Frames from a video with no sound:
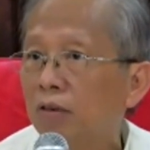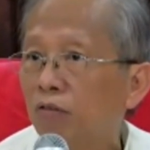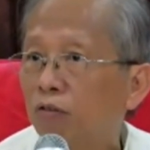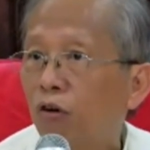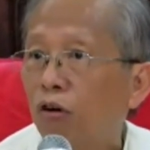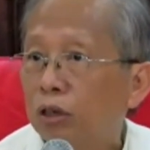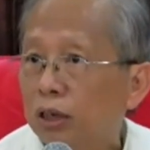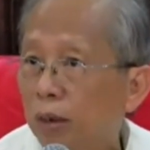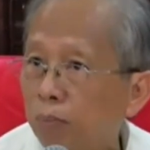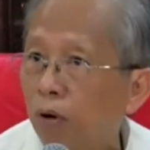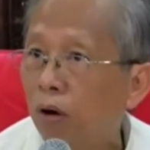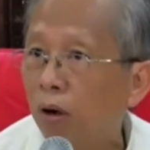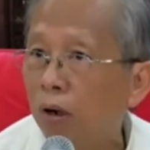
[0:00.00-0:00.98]
For
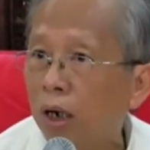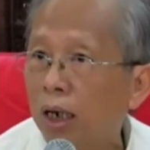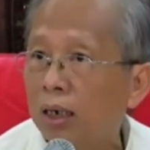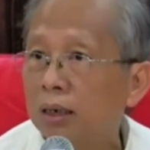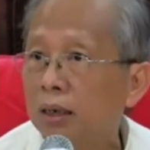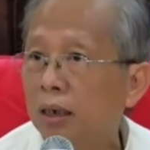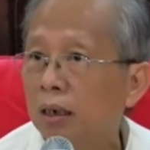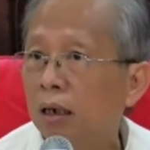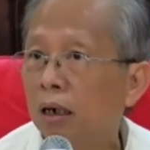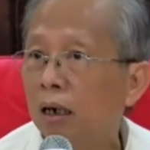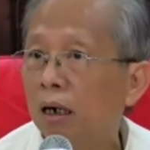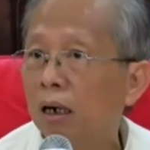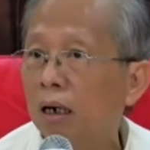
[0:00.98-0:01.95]
support, understand?
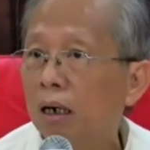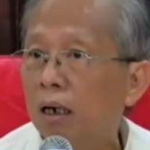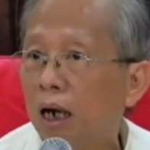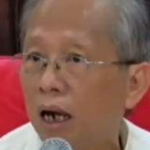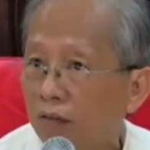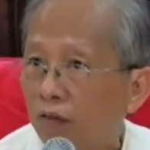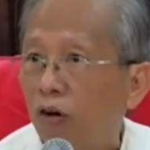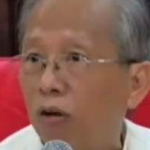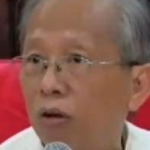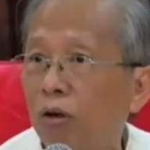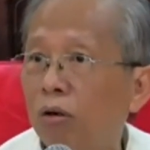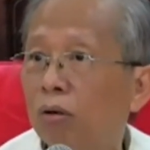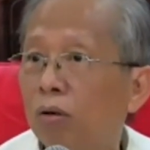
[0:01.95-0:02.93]

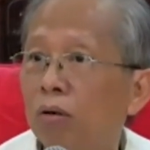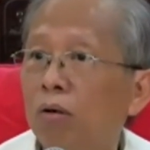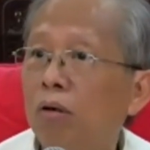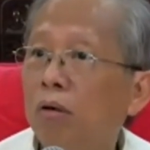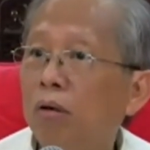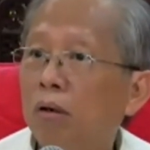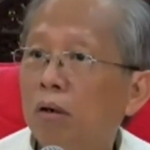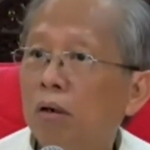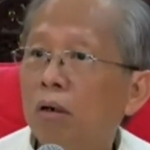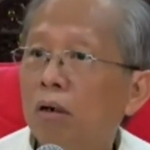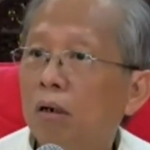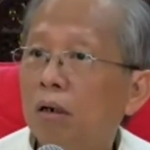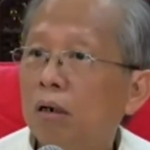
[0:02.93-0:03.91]
Follow.
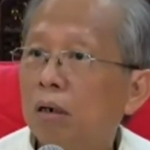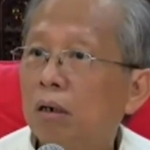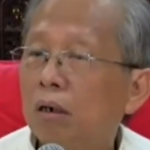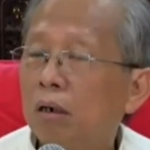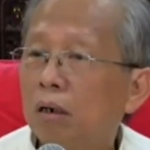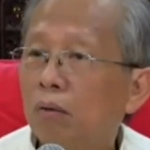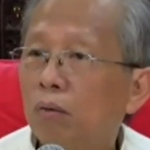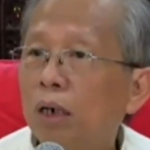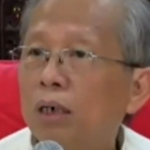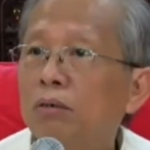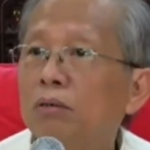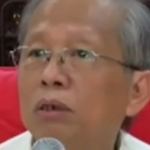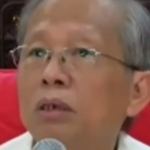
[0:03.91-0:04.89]
Why
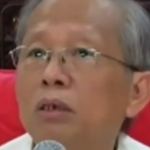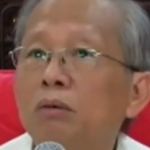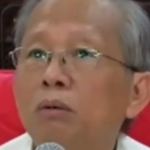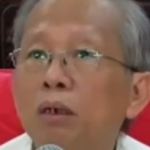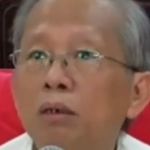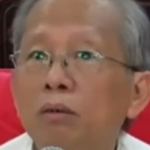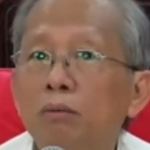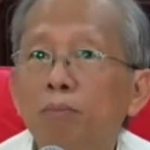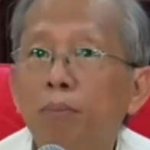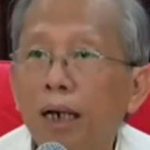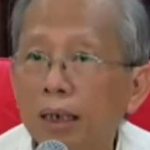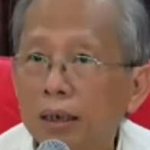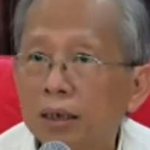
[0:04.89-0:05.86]
you still want to
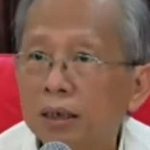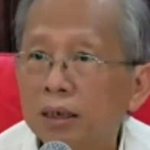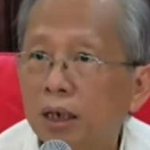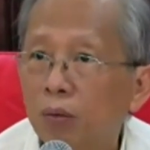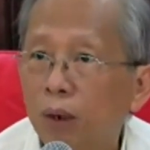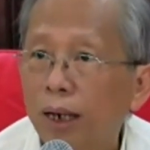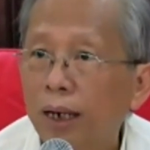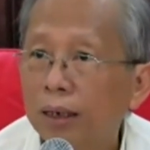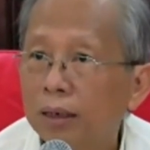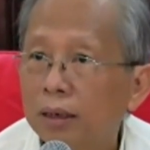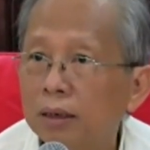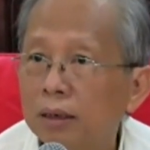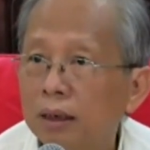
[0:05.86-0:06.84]
practice
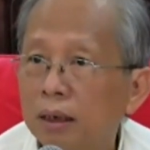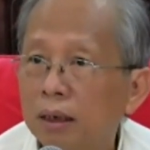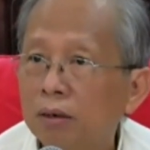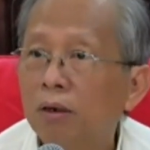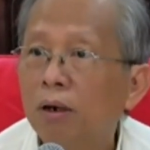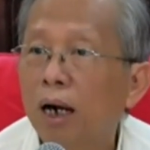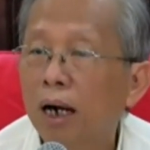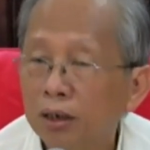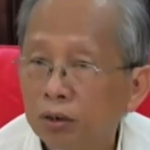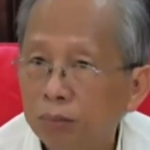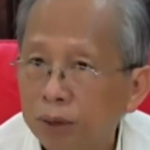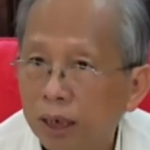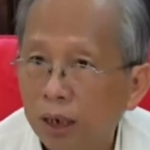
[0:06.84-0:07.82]
awareness? Try
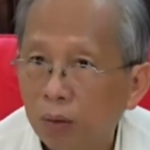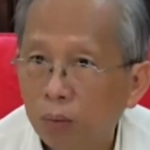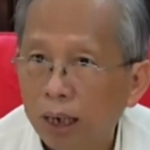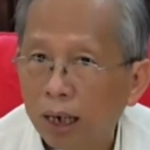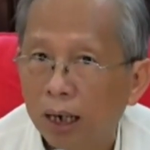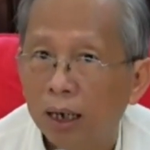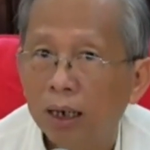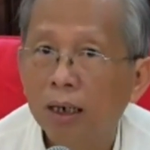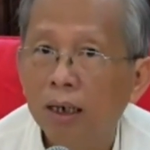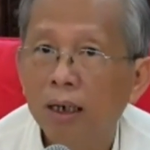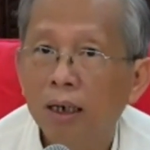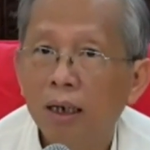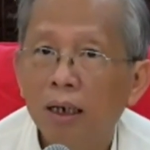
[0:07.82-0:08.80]
to be
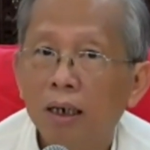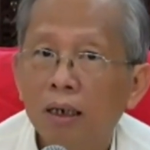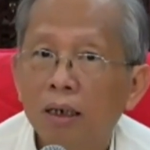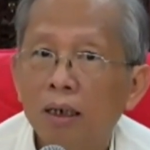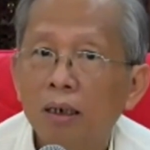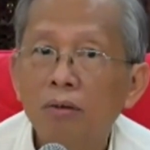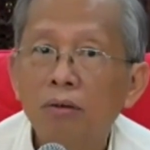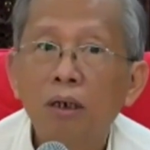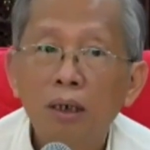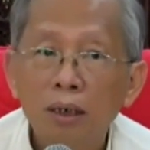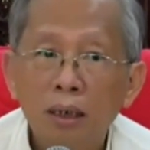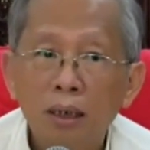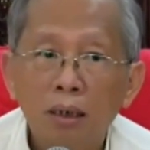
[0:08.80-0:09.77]
aware. You
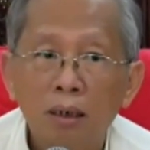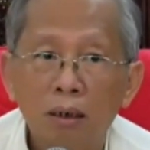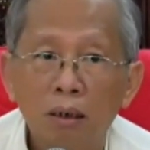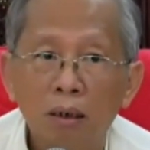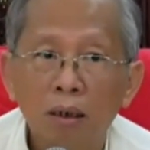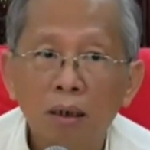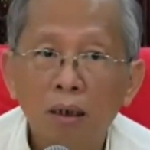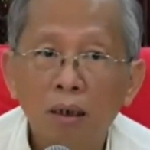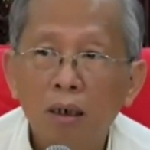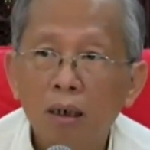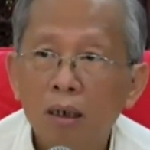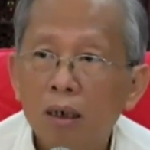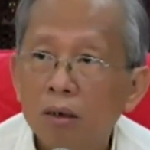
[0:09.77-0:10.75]
understand?
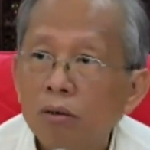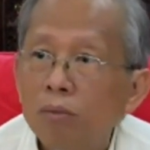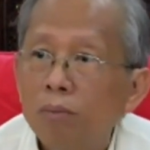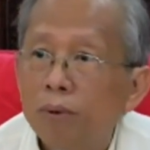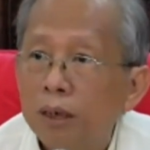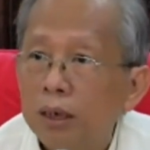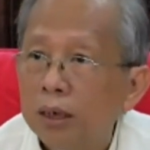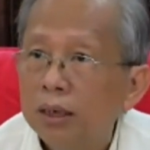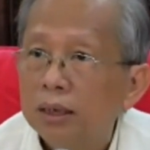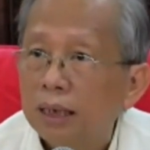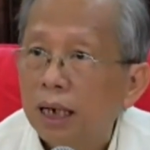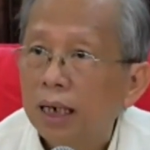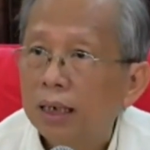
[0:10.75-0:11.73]
Nobody
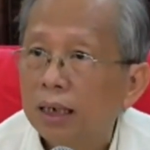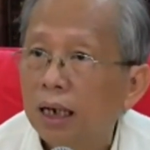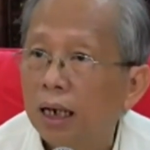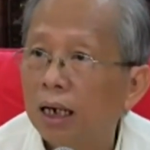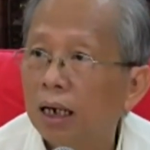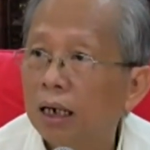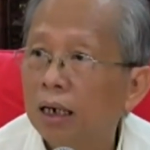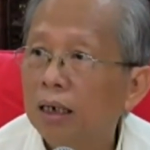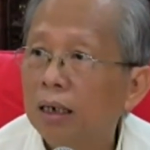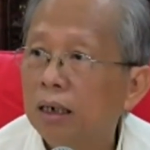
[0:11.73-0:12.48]
inside there.